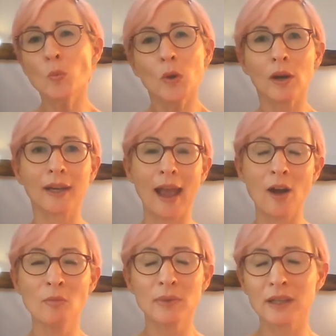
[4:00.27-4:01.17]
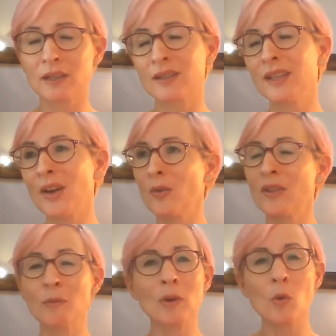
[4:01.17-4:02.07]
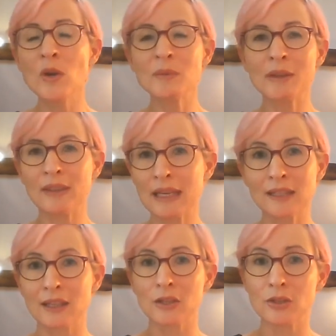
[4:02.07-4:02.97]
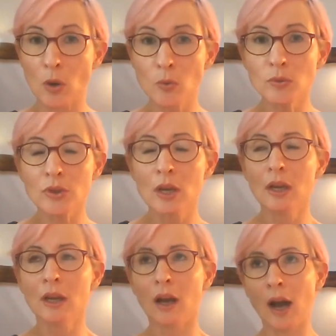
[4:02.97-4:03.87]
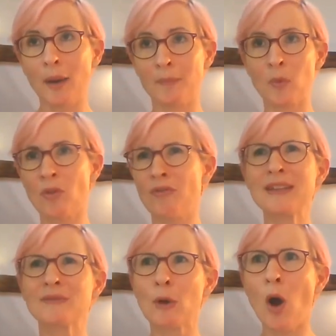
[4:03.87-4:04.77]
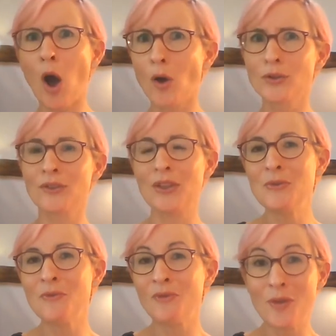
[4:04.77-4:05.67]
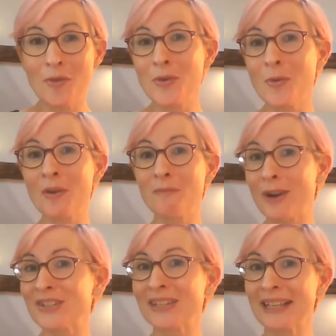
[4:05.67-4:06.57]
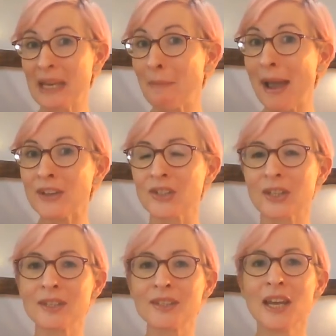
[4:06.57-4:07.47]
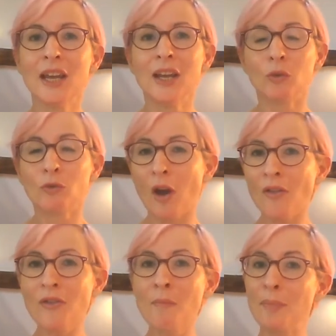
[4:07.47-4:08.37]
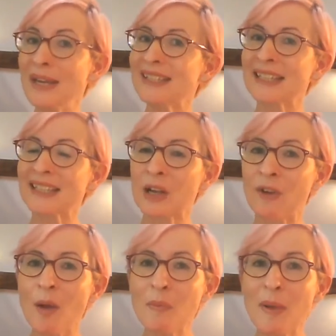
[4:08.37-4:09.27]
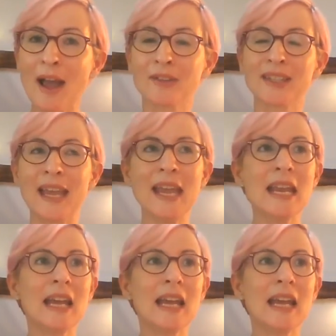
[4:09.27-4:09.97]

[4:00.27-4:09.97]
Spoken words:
work out, because there will always be things that don't, or that things feel harder than you originally imagined, rather than beating yourself up about it,